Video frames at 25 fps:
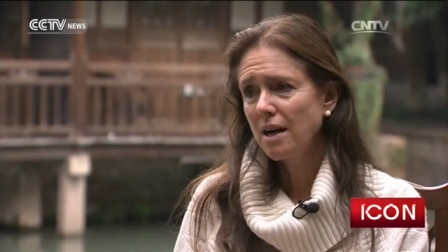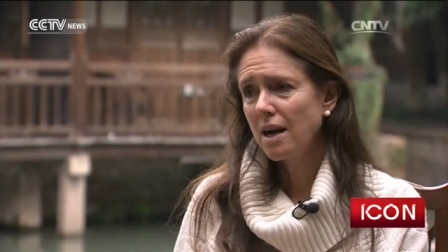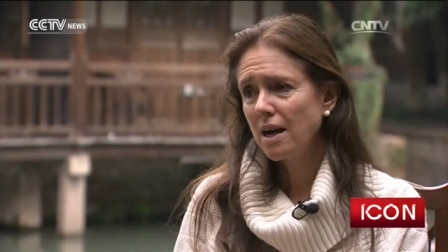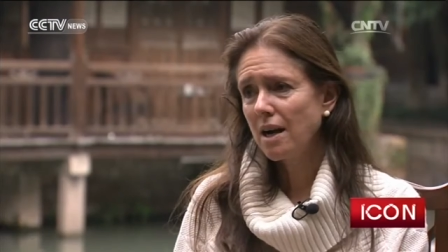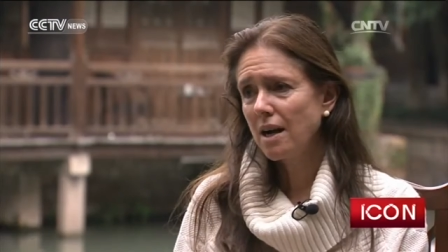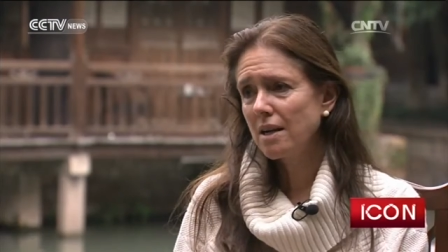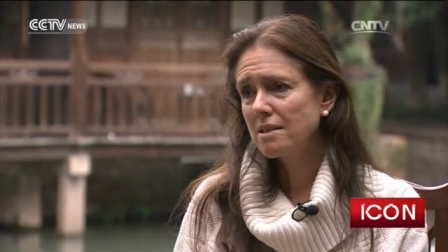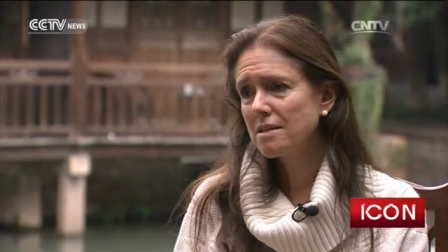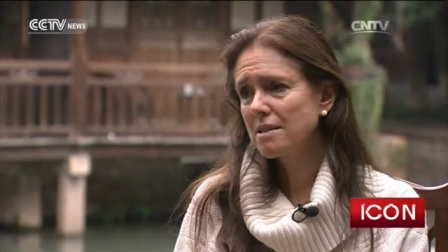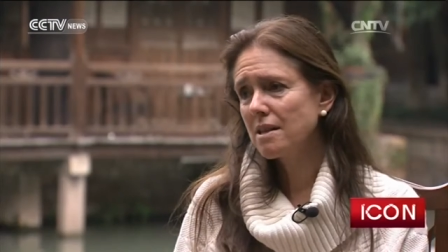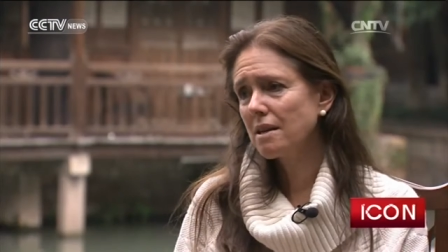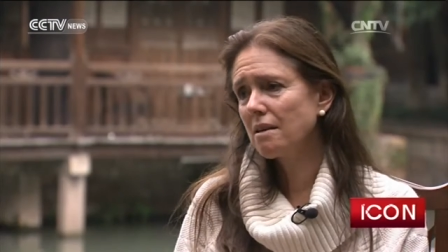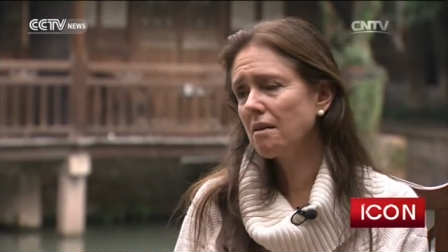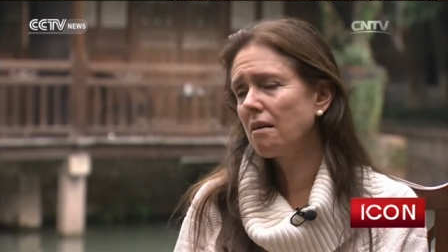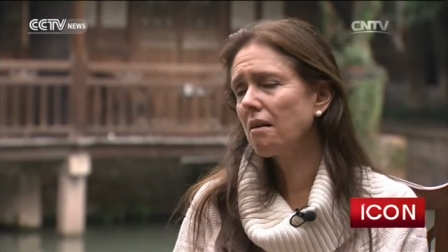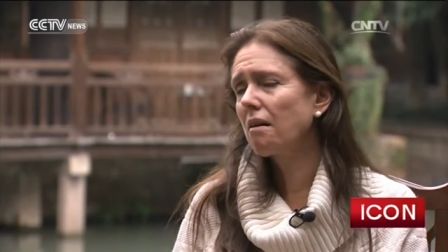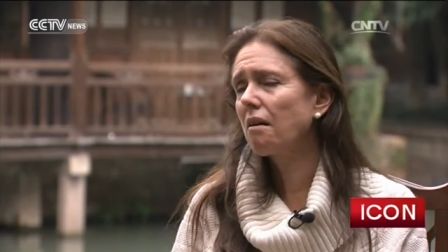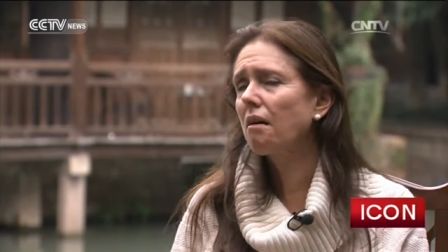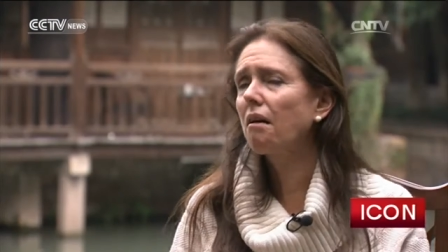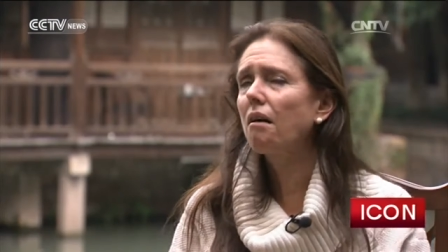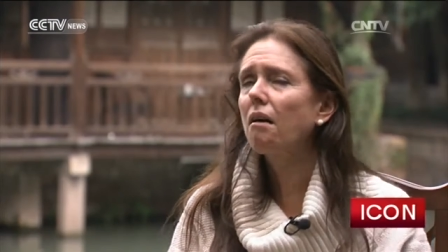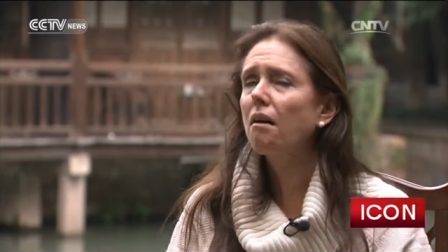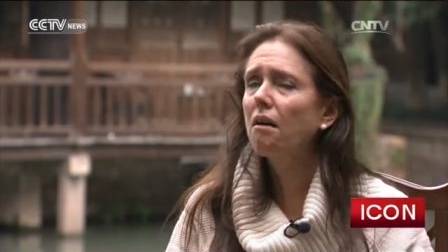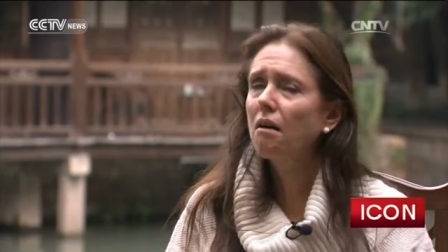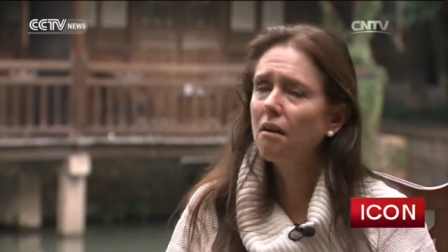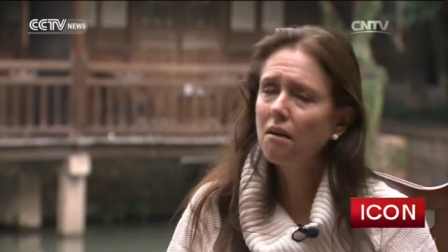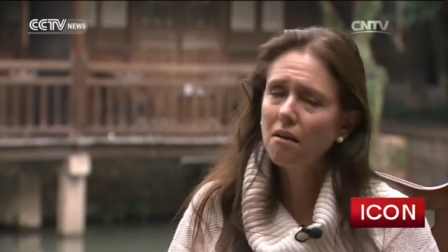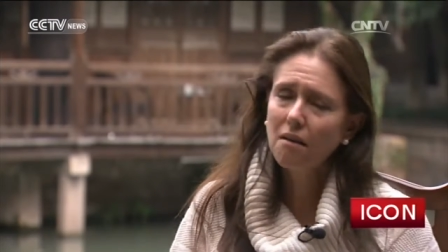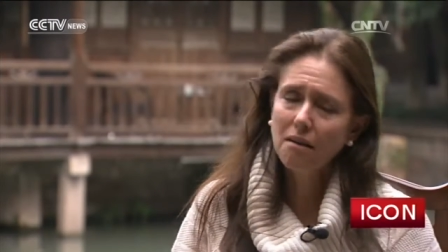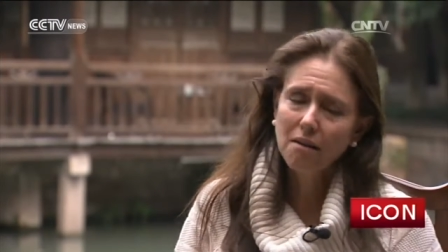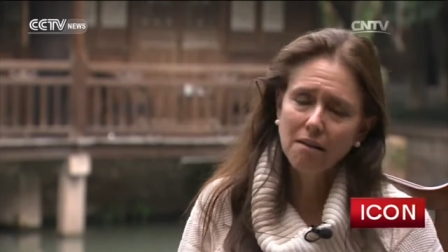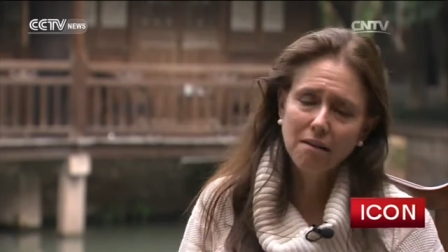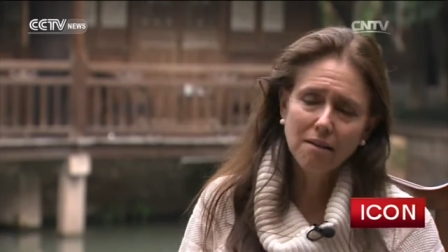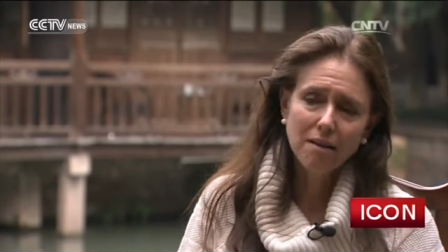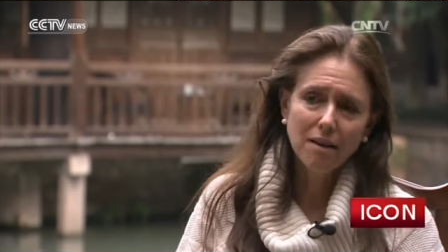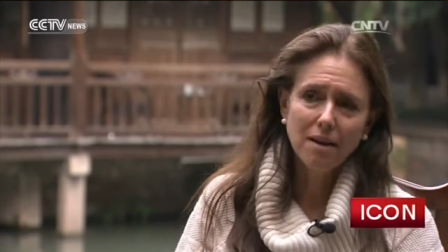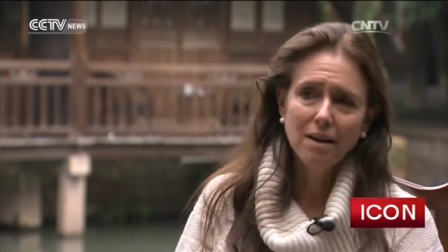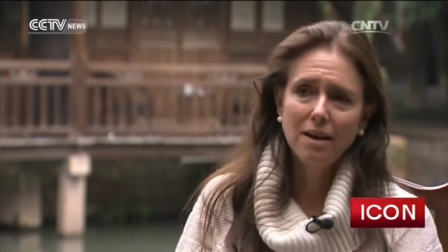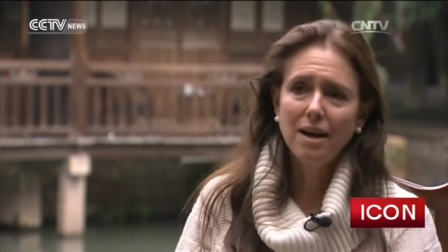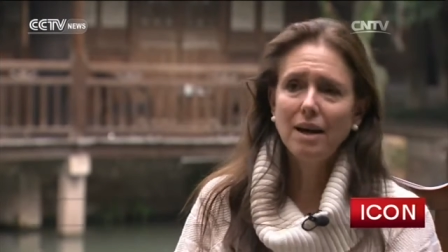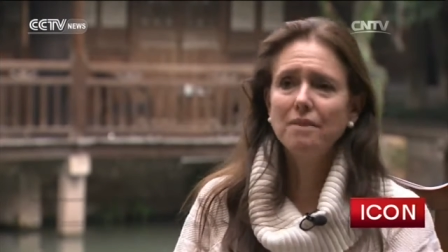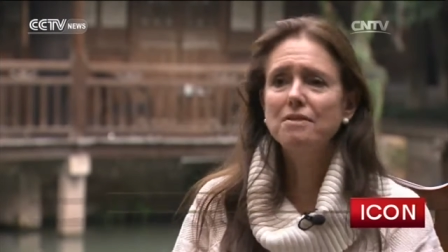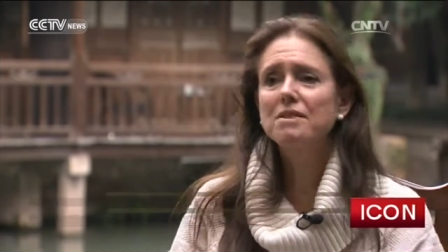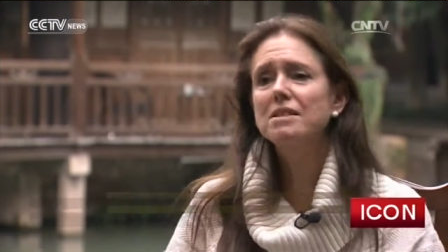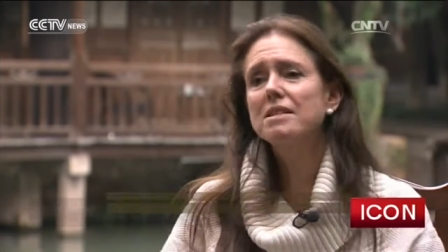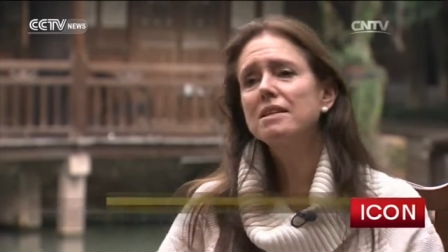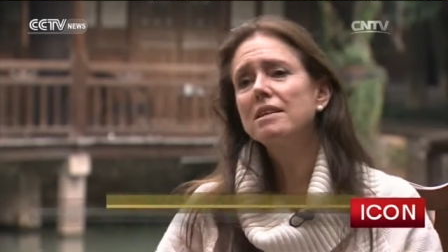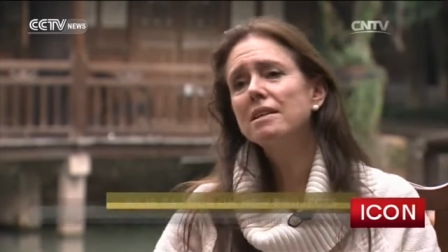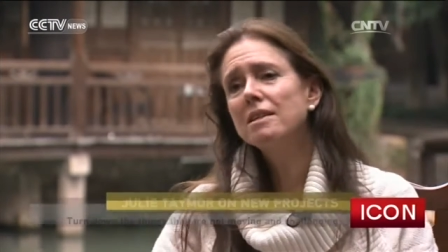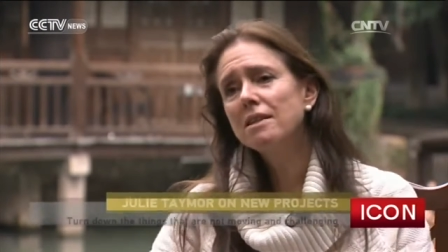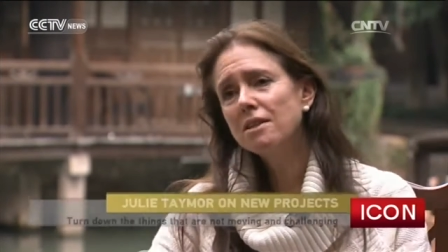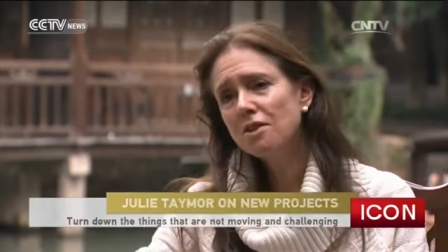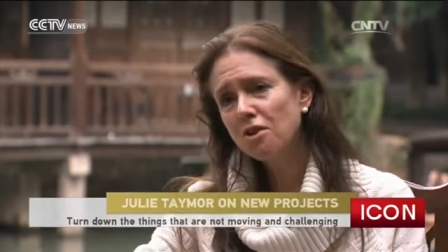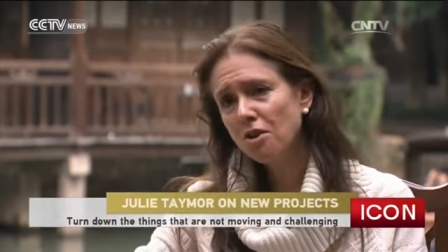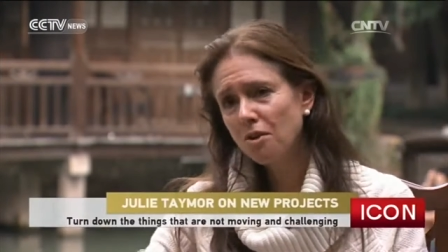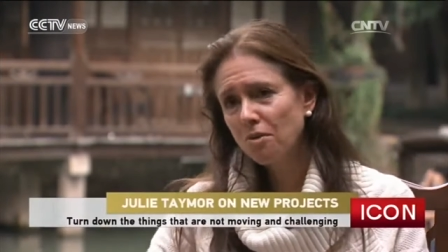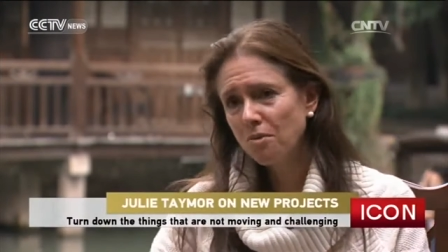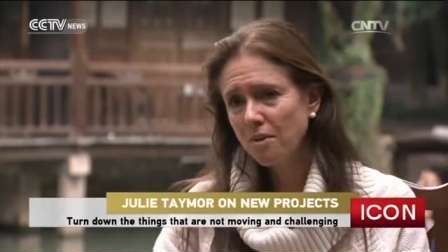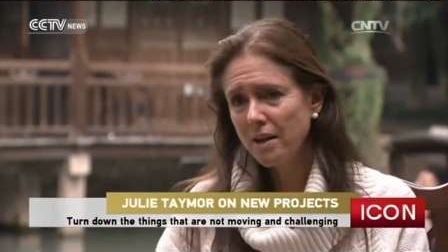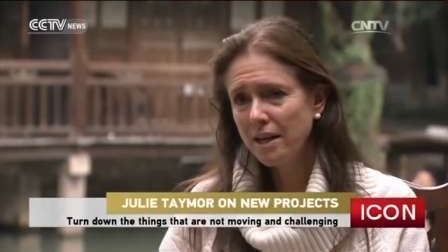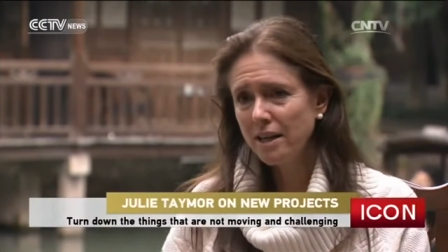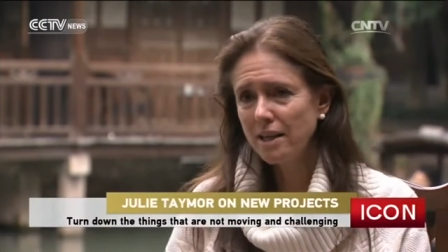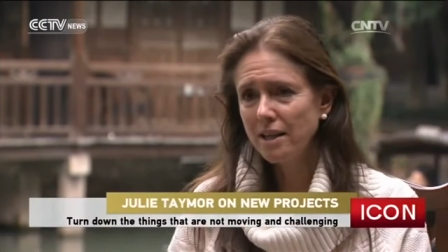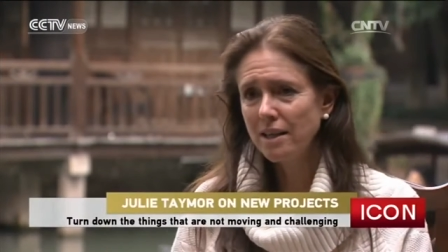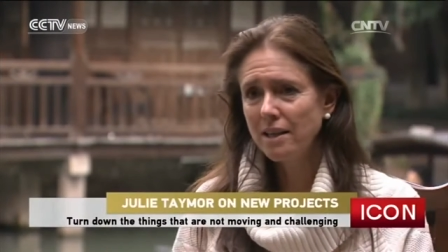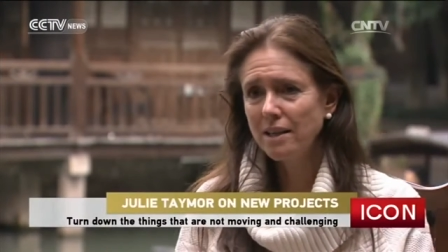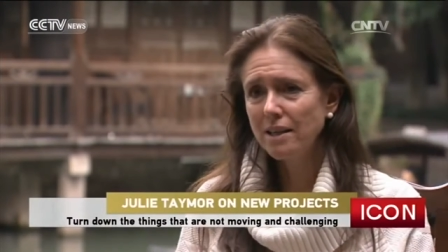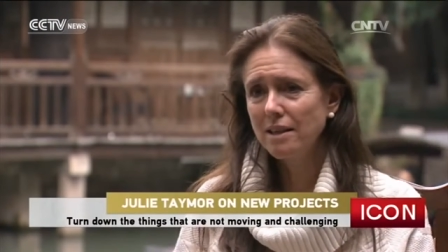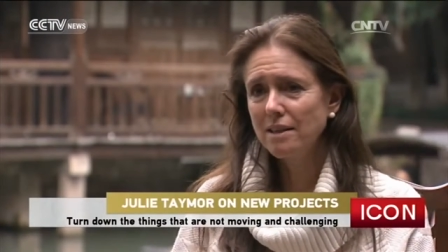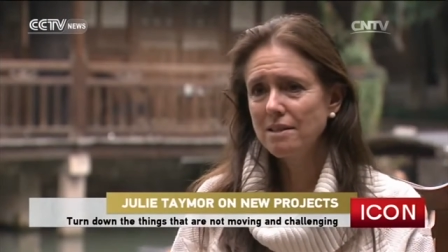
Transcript: I say, ugh, oh, I've seen it already.